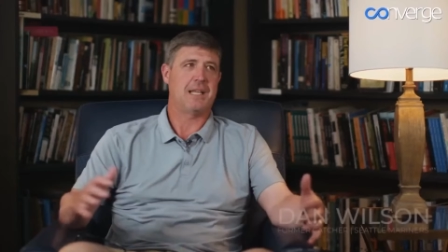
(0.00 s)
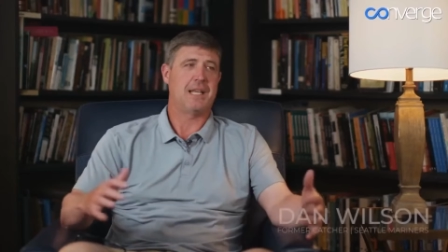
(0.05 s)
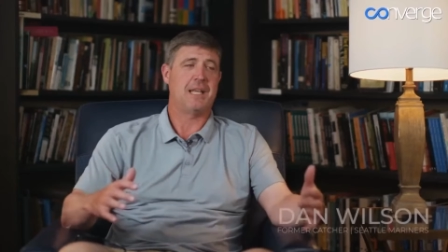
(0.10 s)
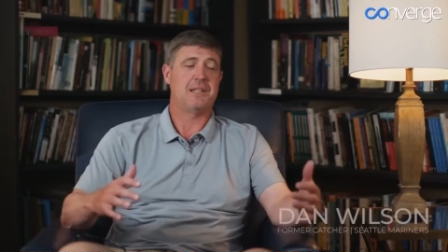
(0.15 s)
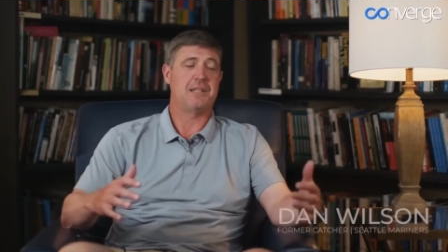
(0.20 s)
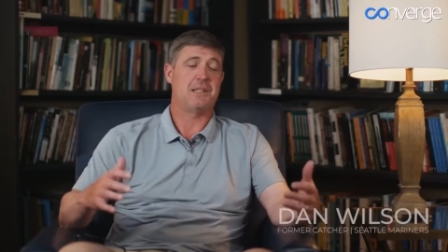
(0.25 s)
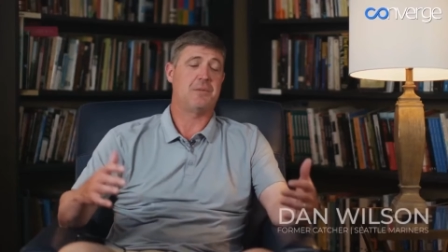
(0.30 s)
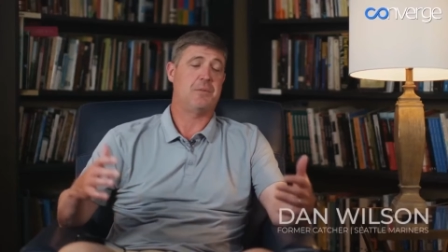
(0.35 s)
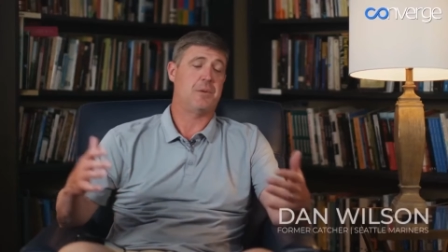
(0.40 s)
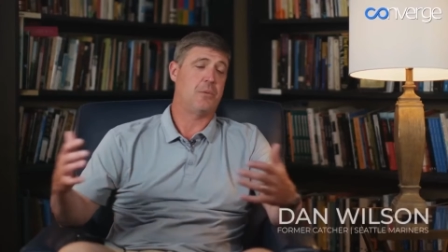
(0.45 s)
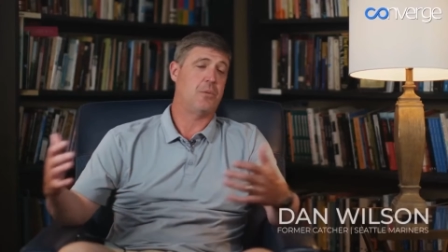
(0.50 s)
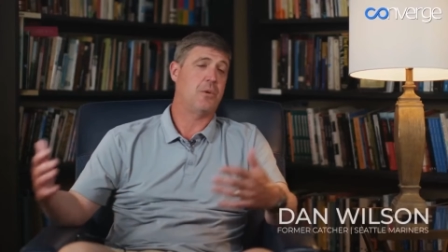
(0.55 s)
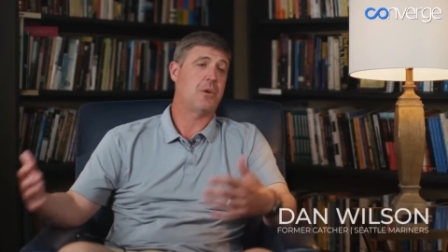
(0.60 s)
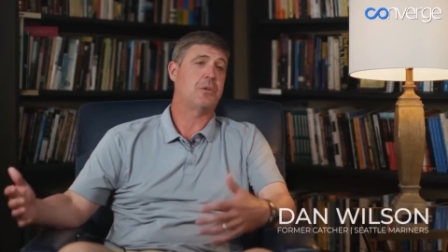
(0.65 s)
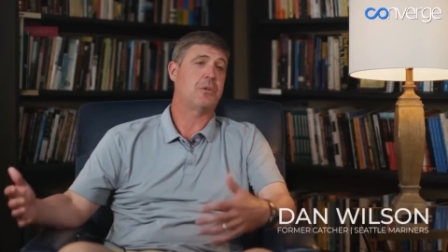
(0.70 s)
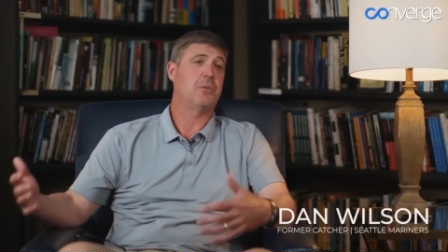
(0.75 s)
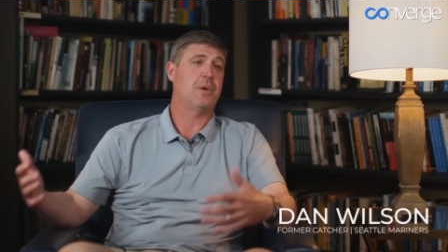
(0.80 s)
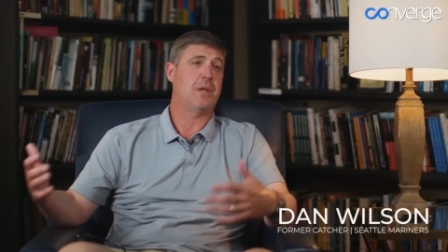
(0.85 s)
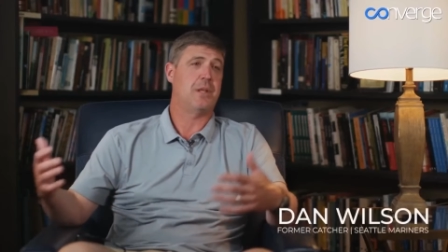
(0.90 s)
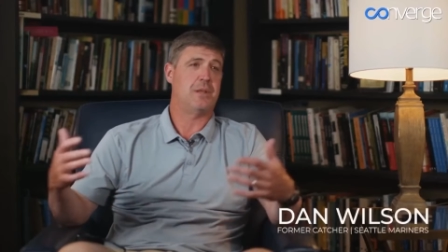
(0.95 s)
of the kids that we
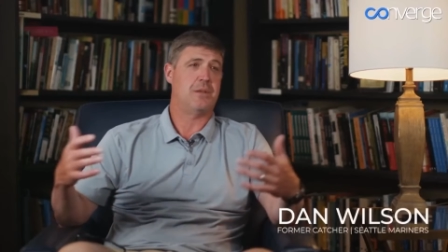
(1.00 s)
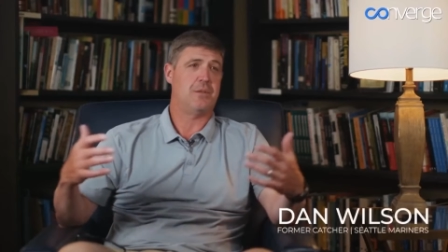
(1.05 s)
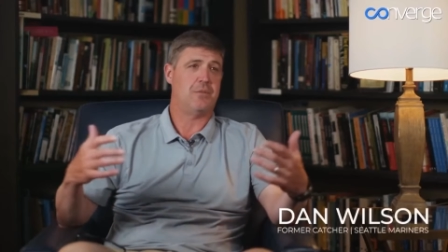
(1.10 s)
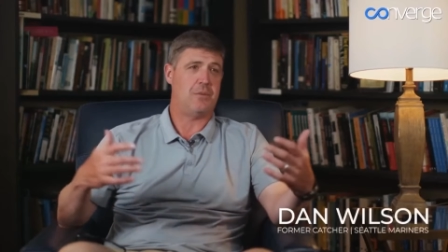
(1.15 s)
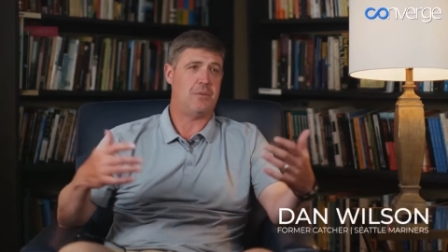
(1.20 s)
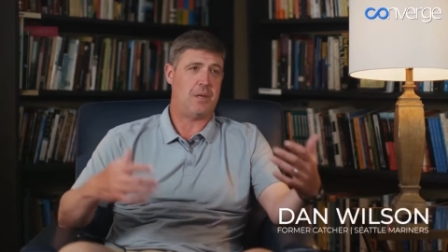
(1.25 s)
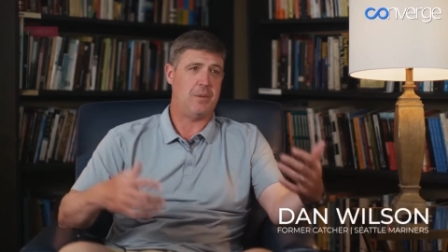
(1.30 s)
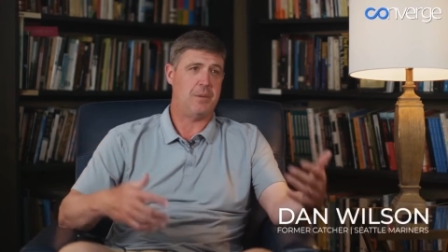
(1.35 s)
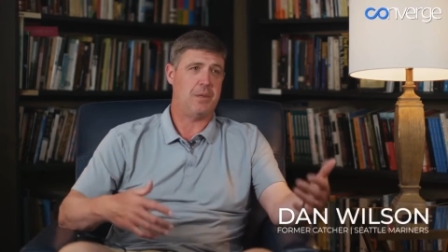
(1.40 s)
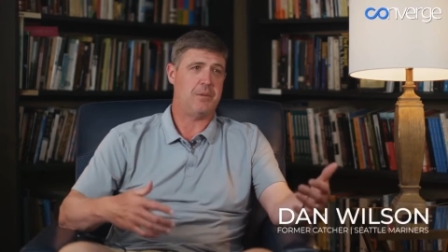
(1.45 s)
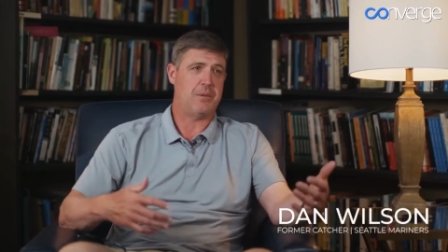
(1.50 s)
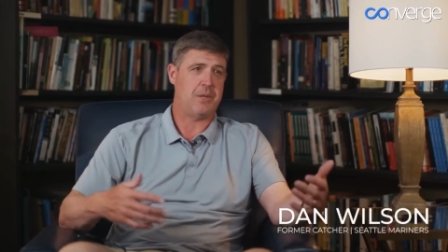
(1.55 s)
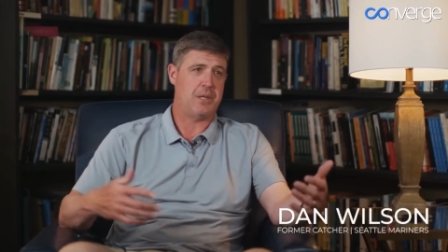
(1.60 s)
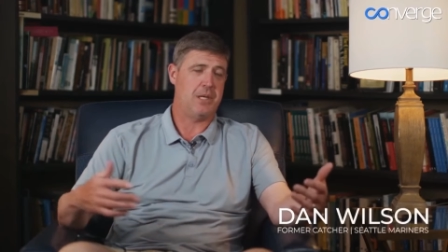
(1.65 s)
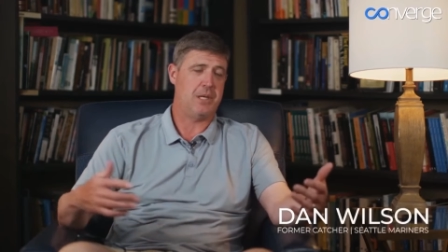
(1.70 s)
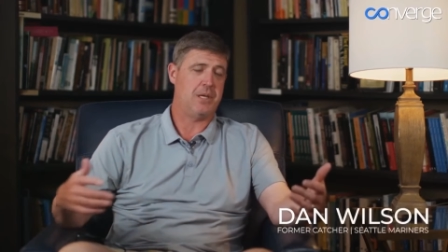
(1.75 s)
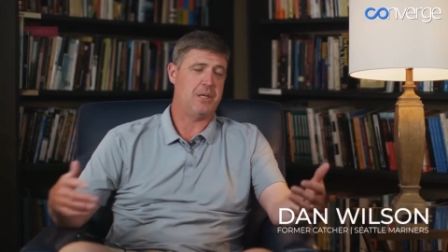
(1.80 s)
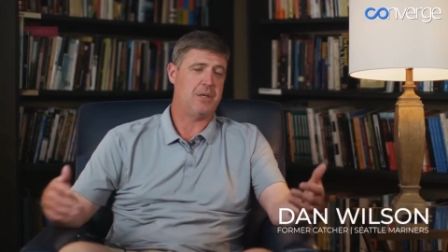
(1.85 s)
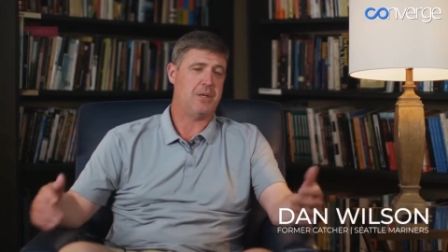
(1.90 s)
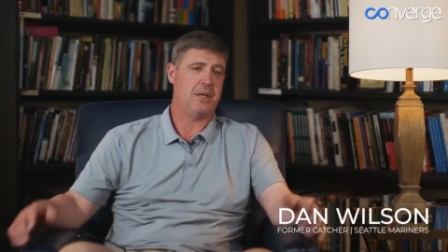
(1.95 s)
worked with while we were
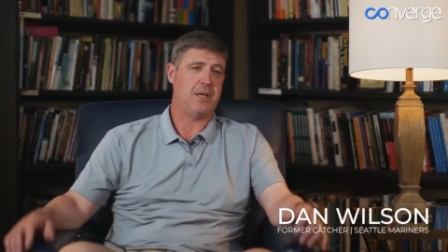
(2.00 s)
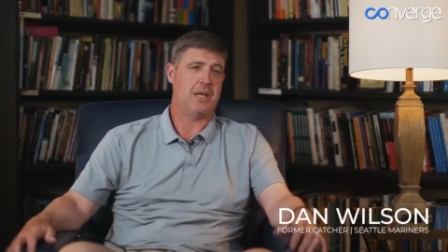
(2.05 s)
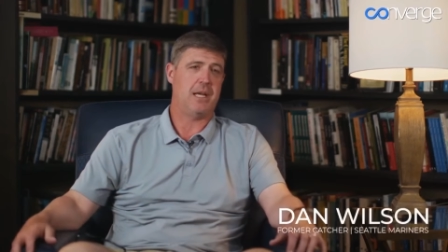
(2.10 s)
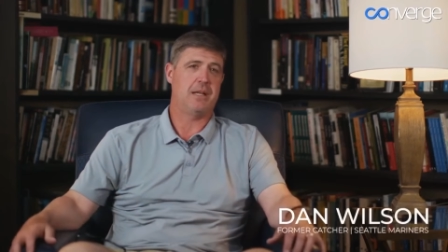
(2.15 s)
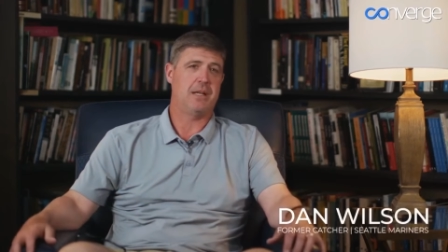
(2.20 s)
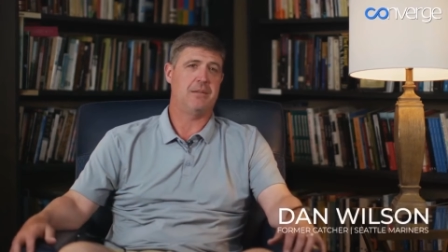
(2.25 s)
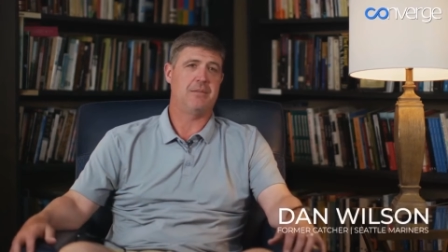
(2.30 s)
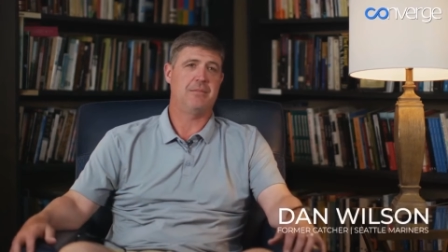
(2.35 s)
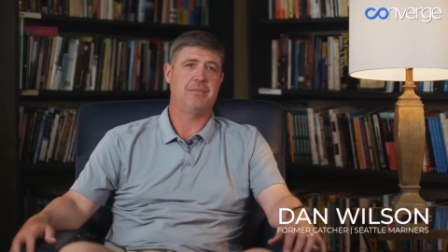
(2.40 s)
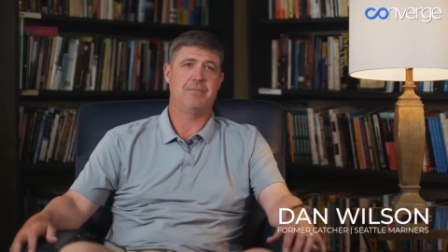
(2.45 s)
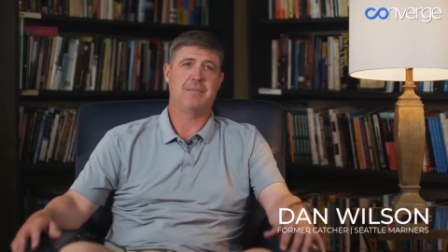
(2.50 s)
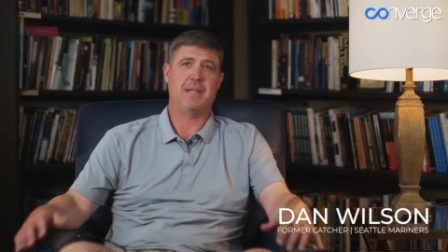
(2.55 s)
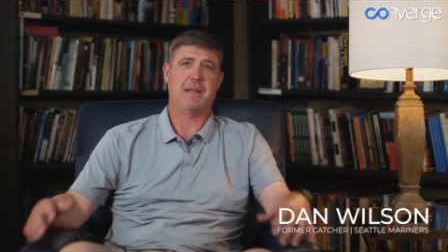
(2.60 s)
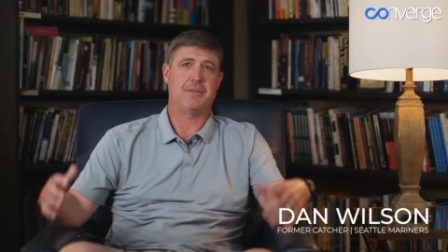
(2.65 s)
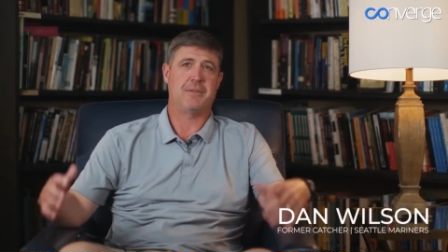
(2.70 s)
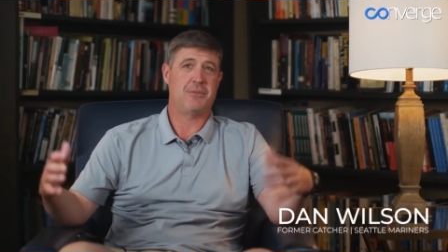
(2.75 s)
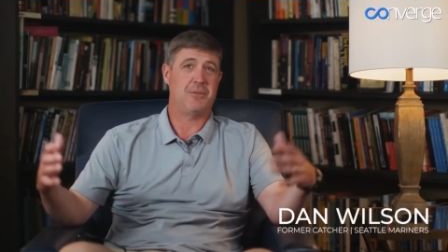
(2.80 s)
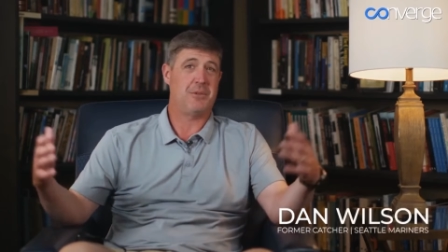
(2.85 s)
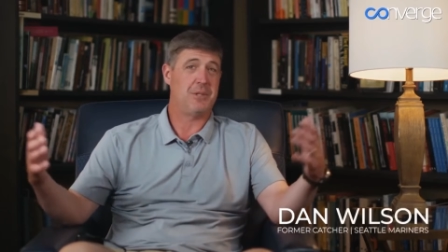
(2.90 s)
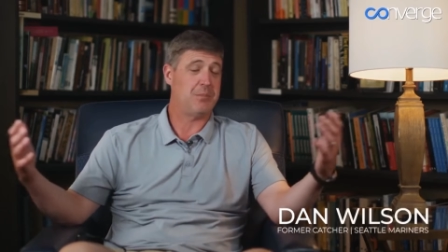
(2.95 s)
here had
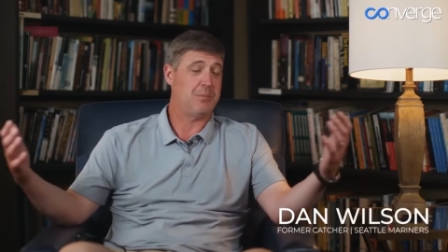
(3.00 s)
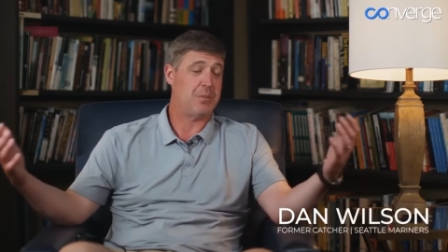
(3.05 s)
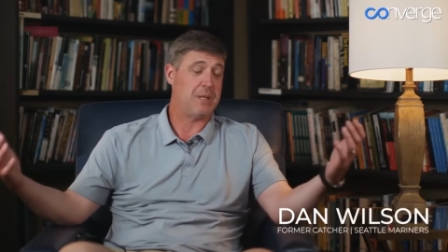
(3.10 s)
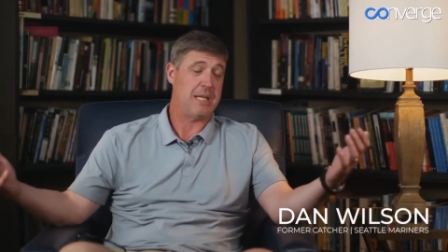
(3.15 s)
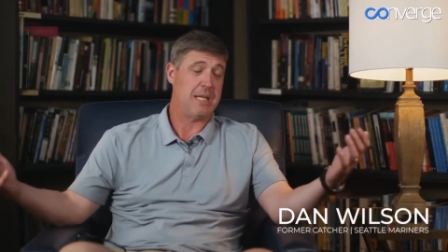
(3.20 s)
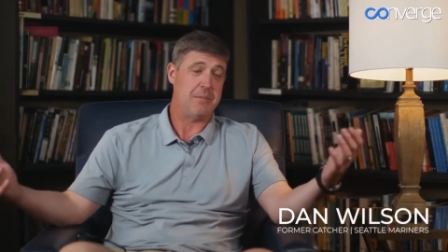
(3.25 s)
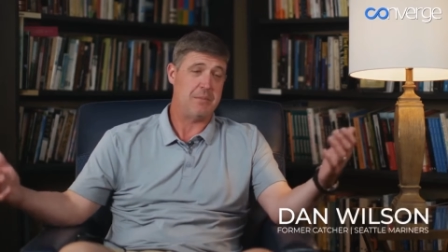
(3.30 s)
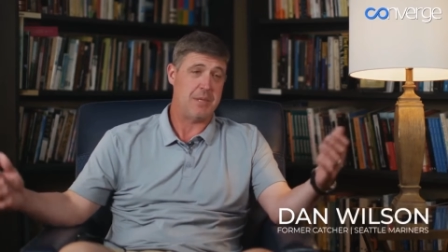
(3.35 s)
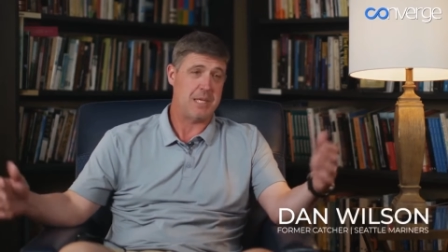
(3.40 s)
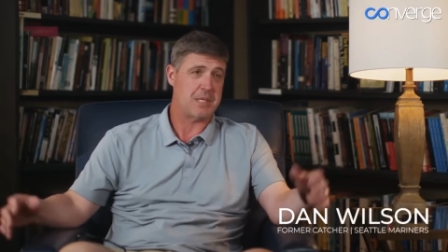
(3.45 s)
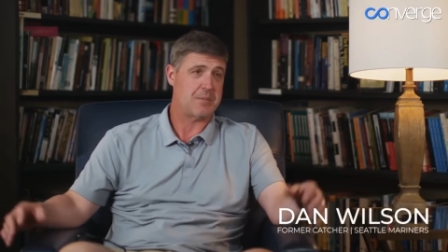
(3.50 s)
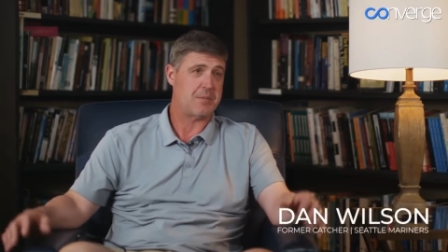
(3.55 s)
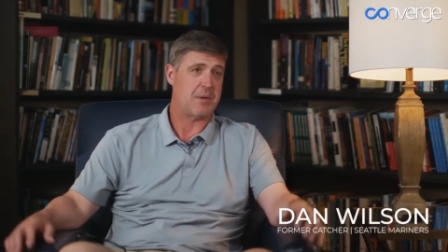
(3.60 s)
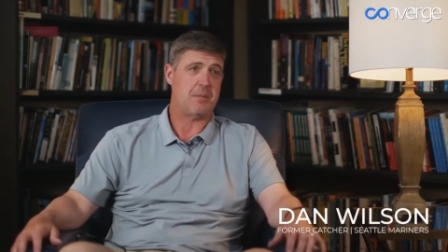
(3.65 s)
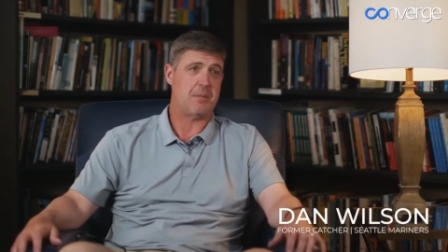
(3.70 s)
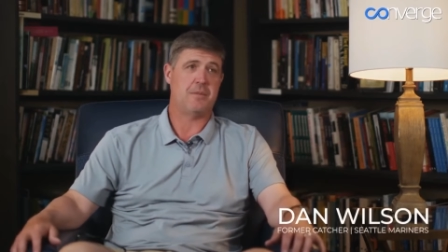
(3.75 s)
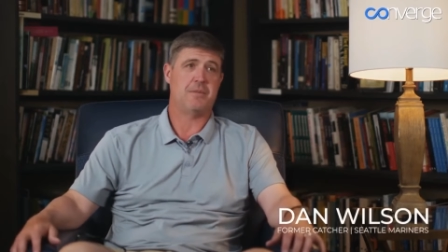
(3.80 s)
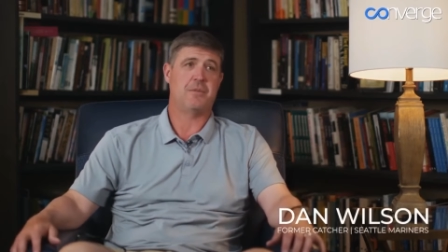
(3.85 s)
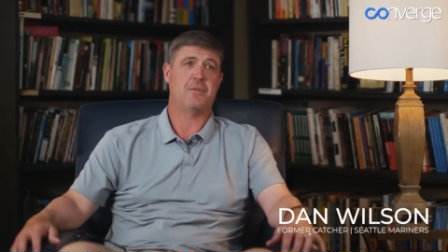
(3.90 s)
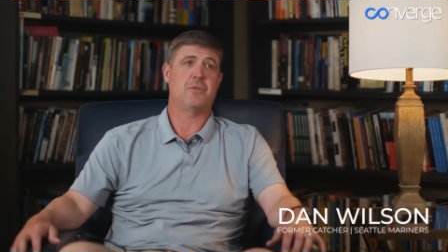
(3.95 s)
never really played
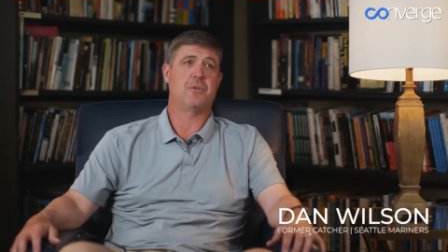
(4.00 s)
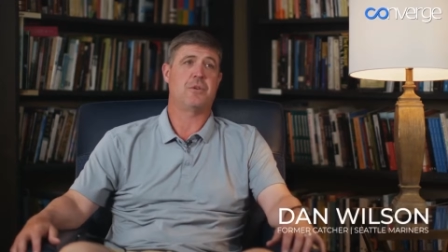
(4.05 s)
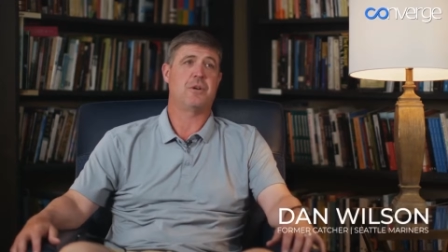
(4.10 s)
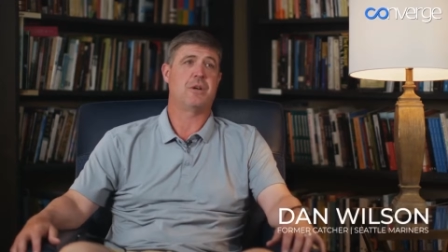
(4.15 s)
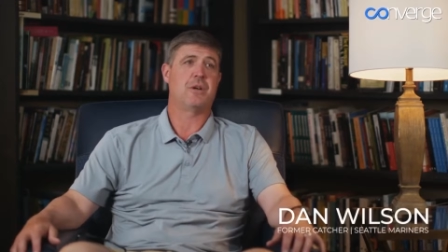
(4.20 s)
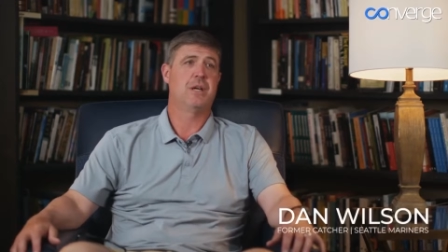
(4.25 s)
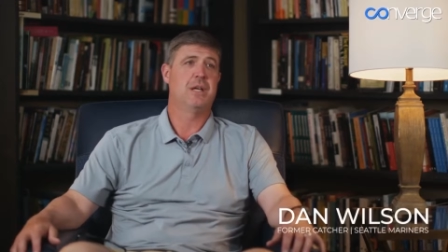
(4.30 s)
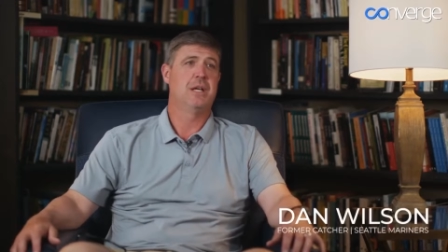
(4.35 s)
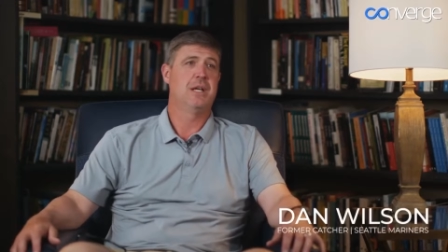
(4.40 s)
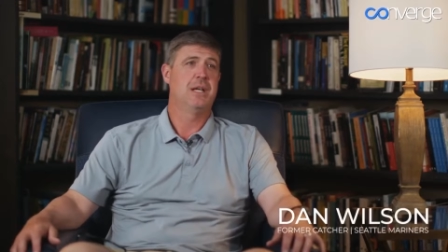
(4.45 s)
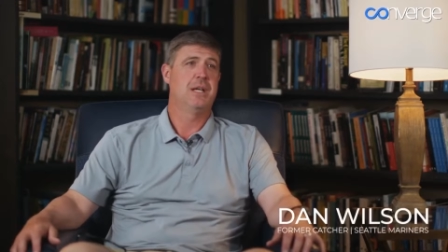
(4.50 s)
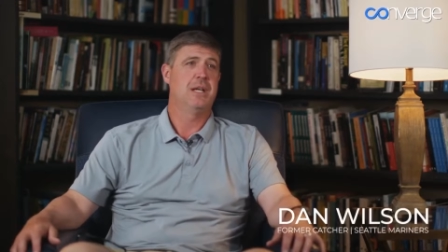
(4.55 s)
baseball before,